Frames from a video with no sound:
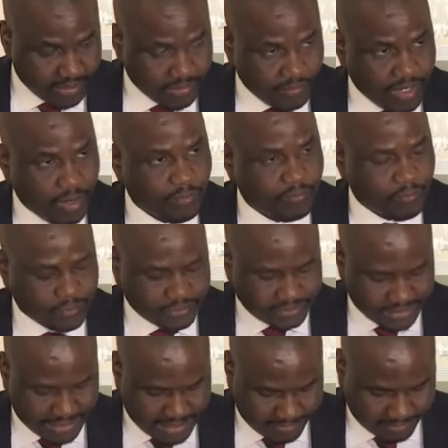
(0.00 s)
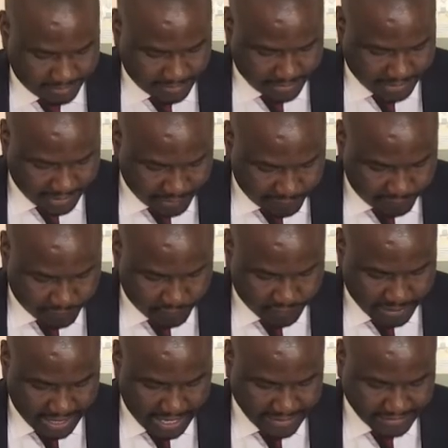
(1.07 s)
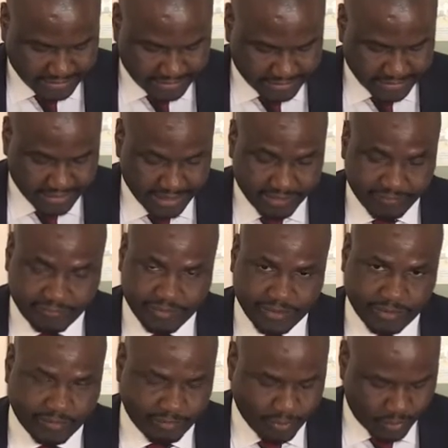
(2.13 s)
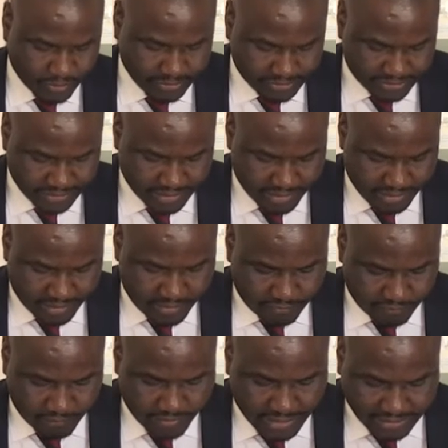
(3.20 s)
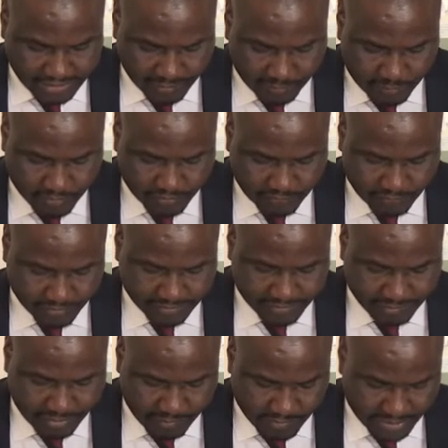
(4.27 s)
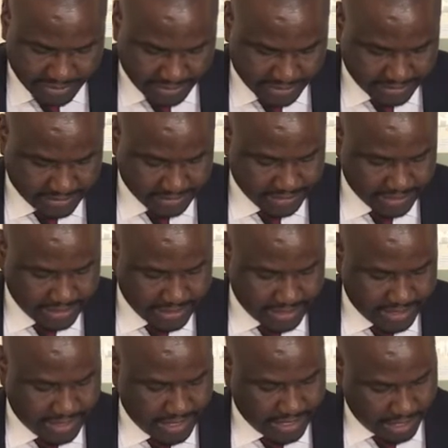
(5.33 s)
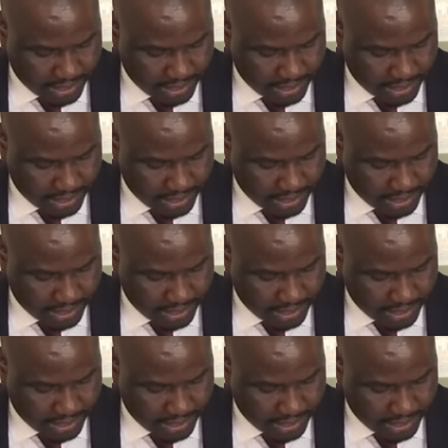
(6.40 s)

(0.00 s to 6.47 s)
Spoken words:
We are of course grateful to the ICC and fellow boards for their support for Zimbabwe cricket and